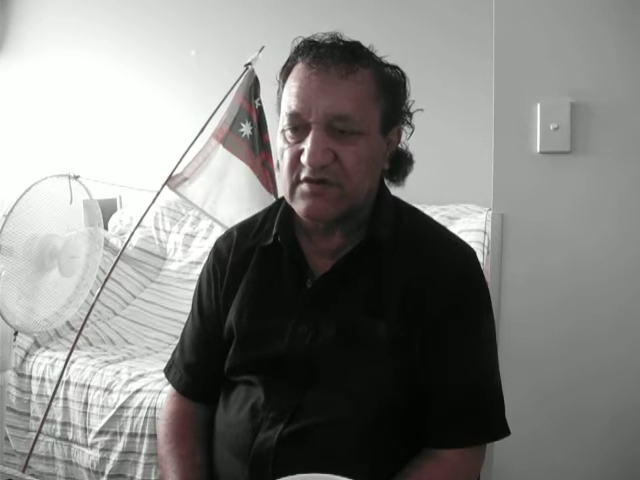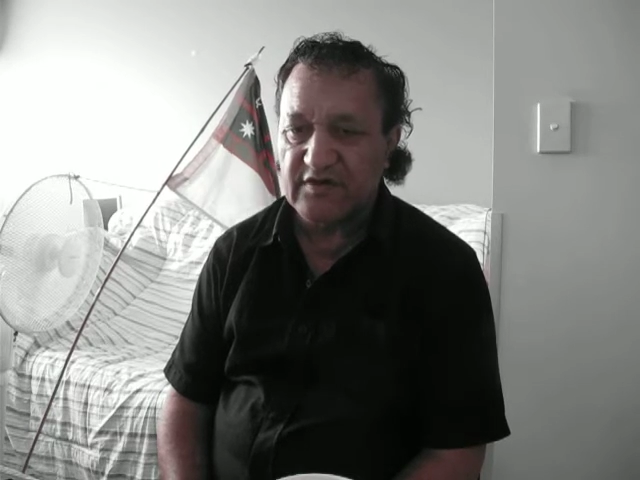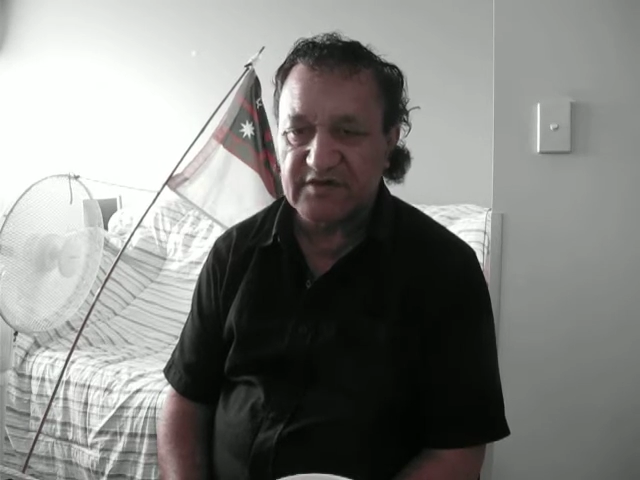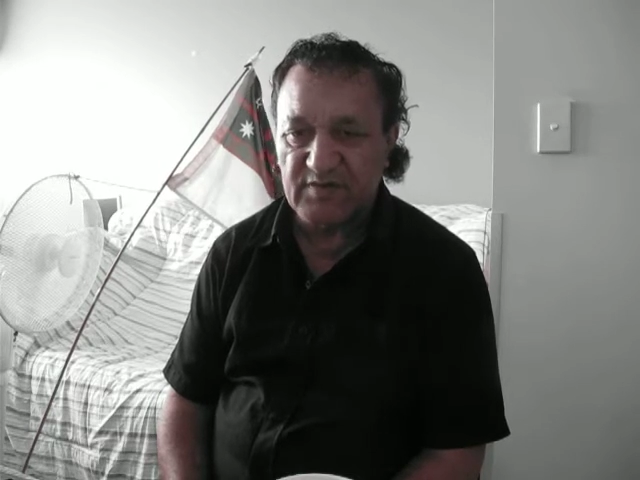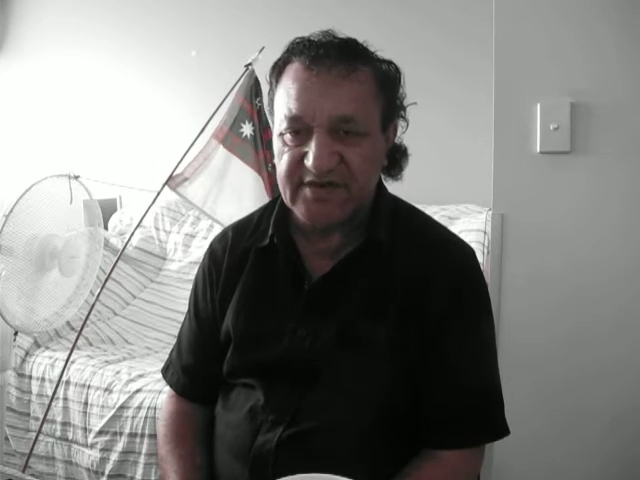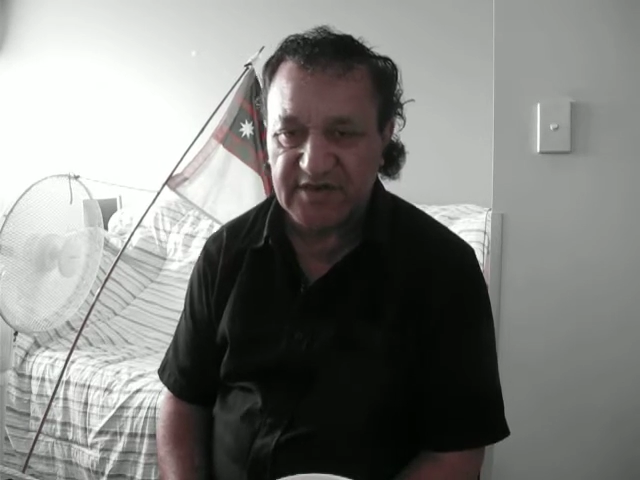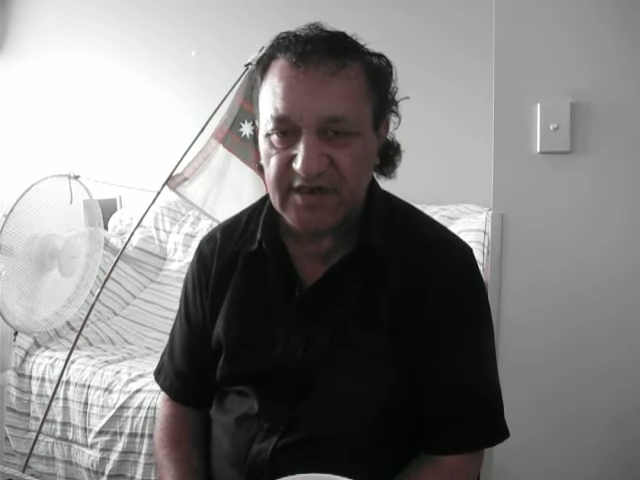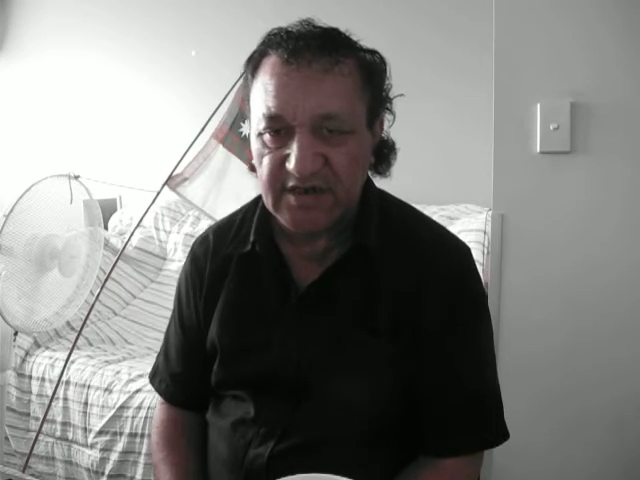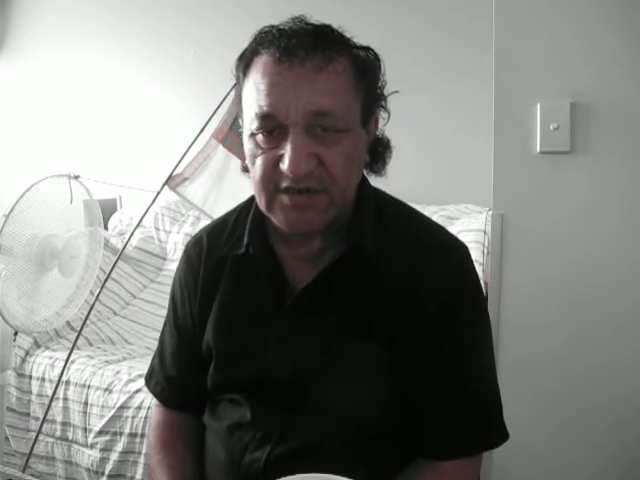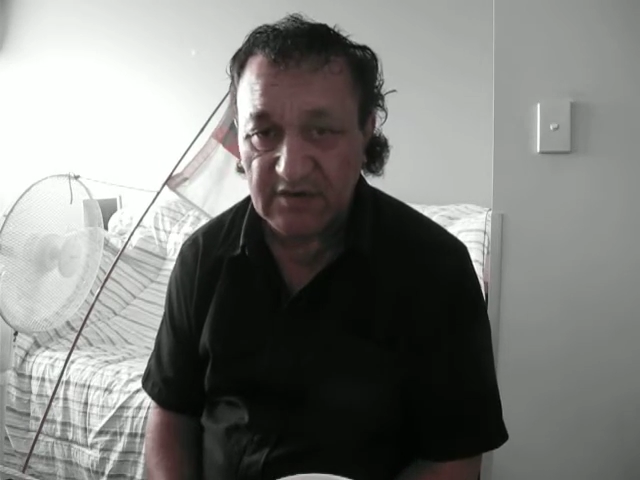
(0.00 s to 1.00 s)
always
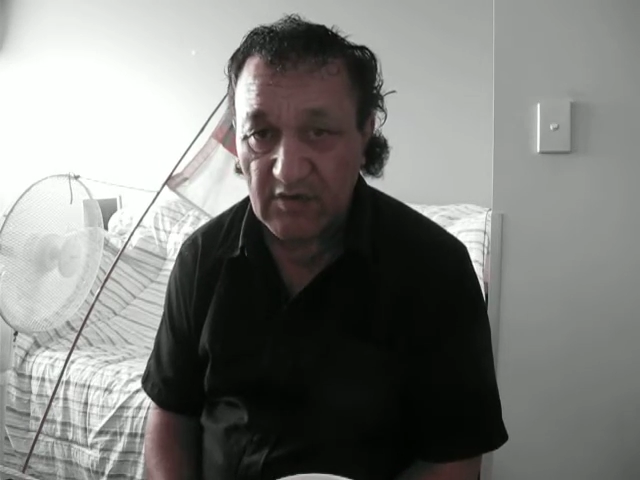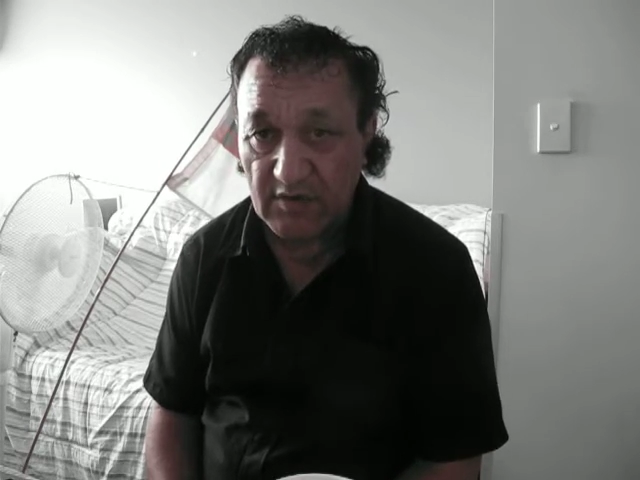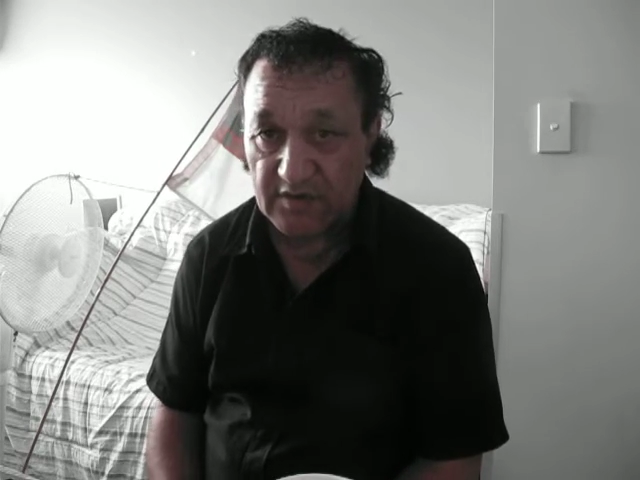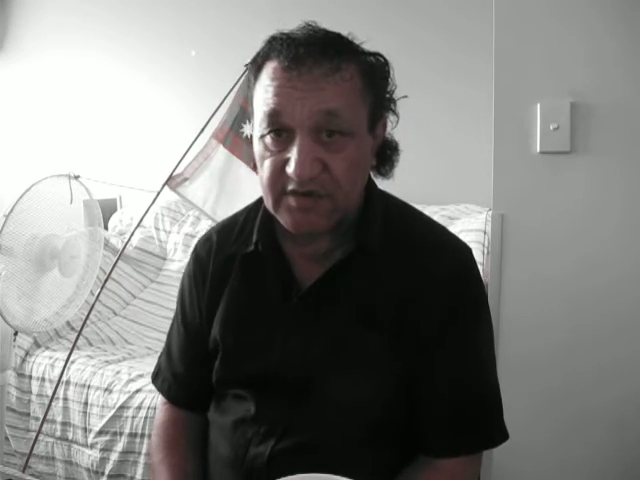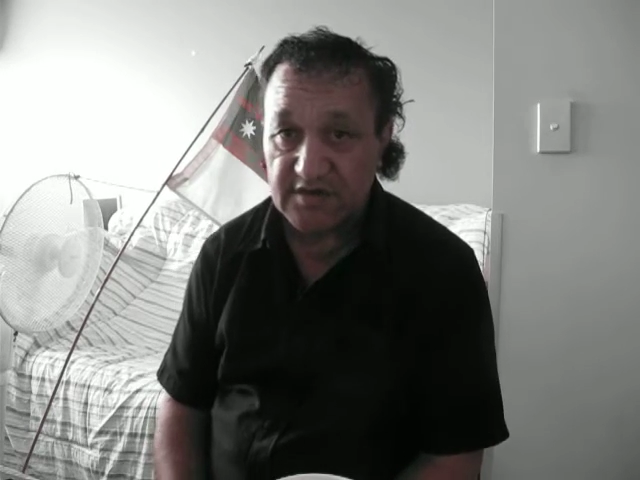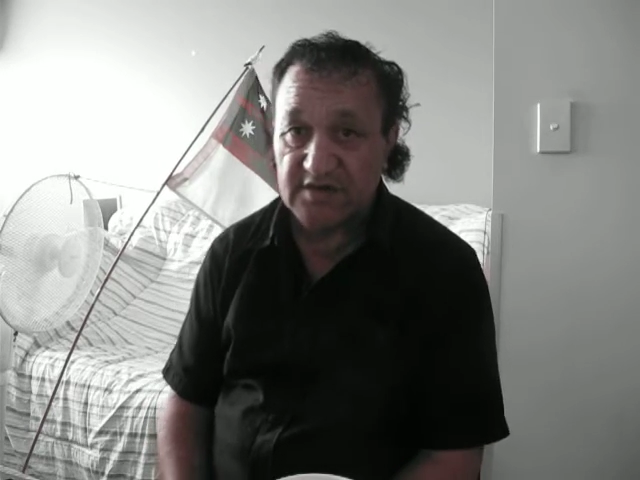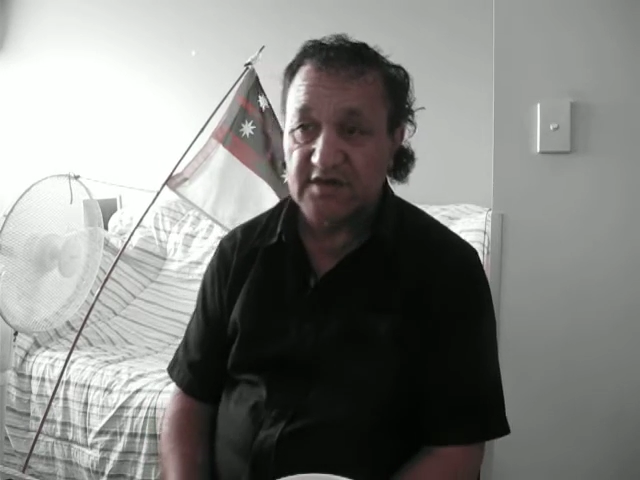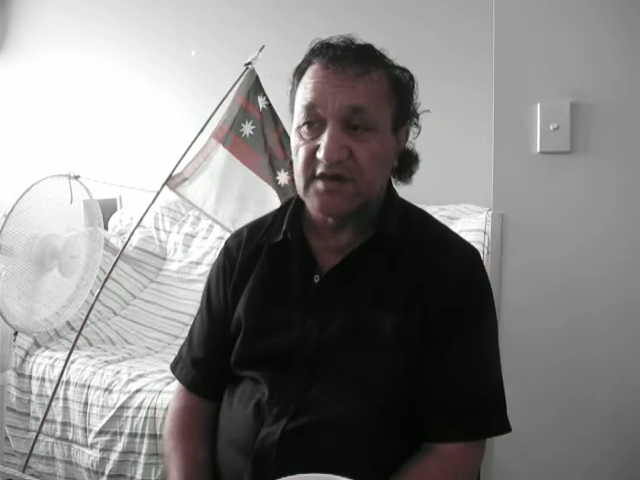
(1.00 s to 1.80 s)
busy in the courts.